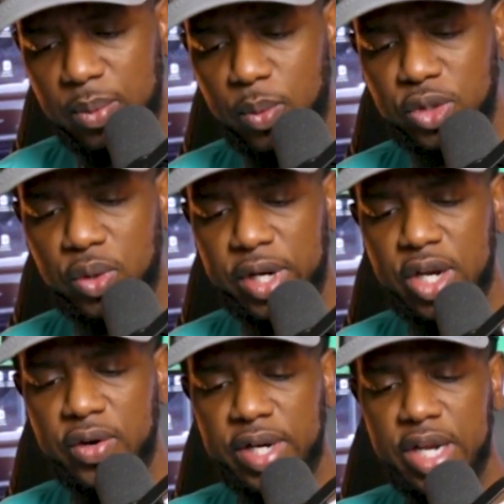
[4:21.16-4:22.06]
which are
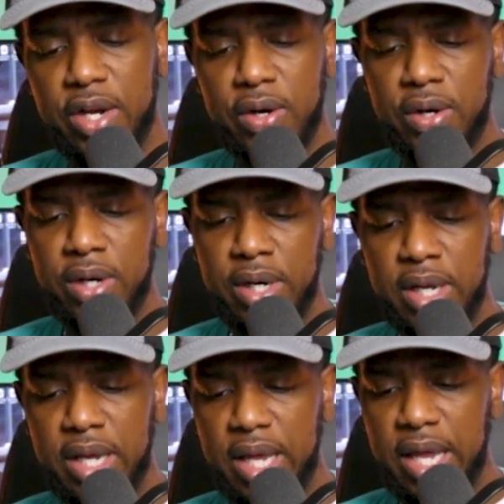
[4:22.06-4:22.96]
here and here.
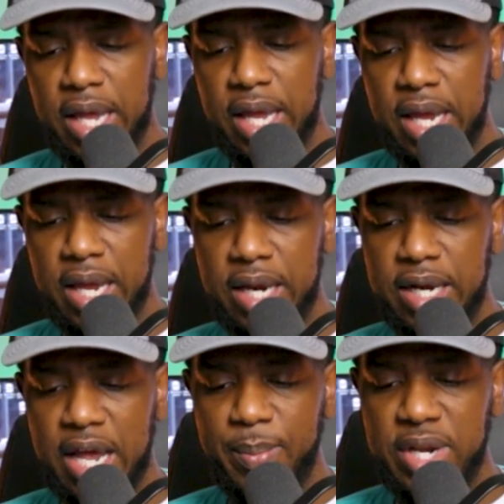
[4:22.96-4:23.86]

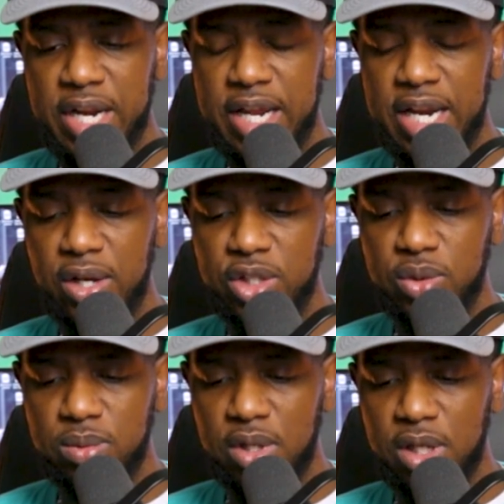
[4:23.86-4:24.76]
And I mean, it
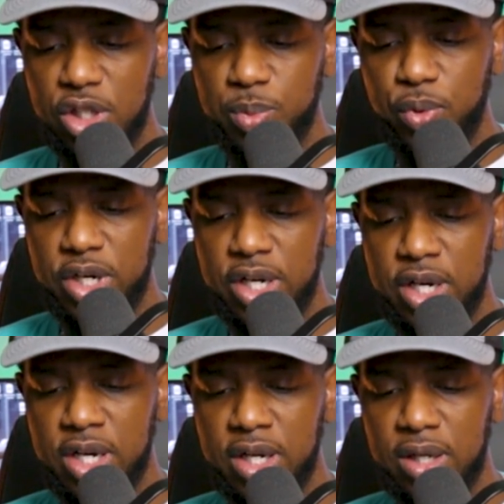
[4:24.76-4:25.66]
looks
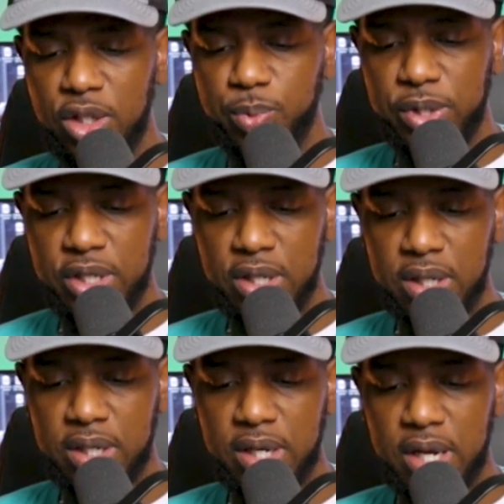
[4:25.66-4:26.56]
pretty
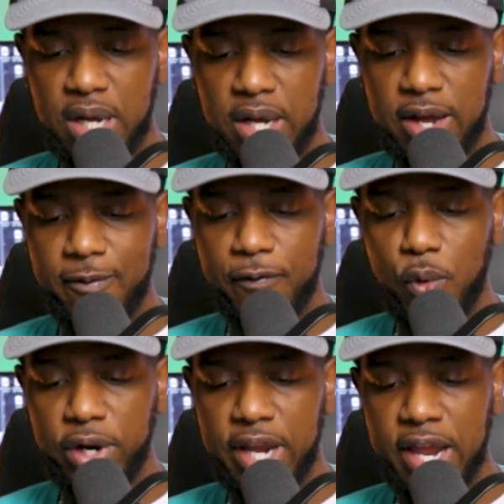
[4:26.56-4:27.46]
good.
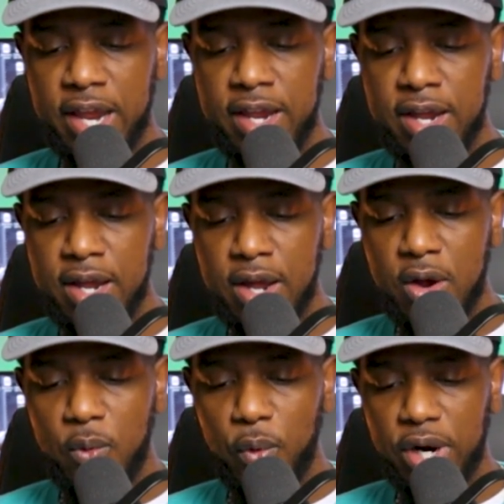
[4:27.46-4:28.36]

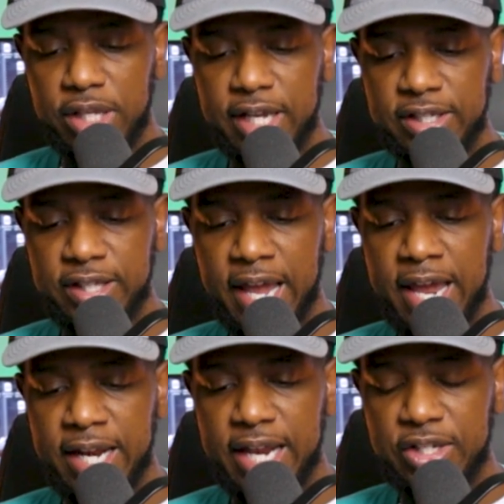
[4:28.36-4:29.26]
4K, we're gonna test
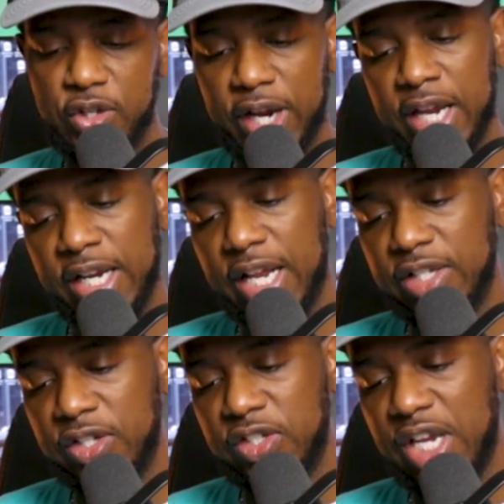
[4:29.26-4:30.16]
that in a second and
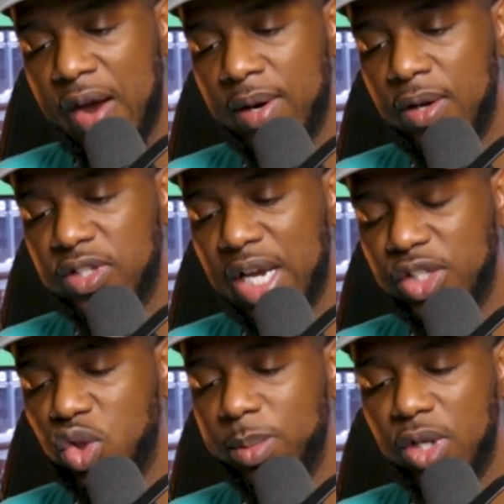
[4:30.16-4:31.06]
just see how it looks. I
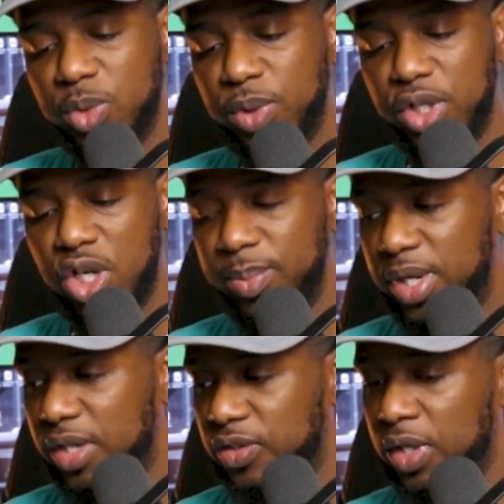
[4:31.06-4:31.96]
assume it looks pretty good
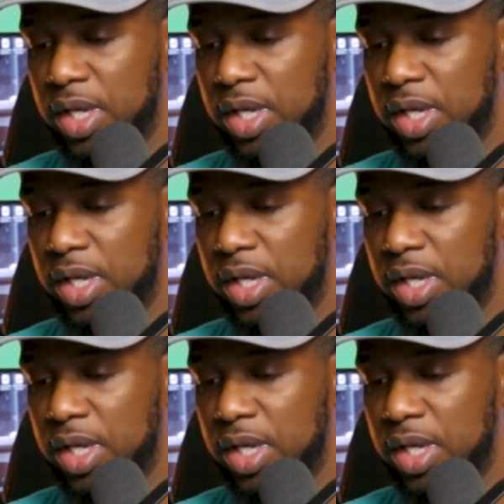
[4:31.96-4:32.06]
because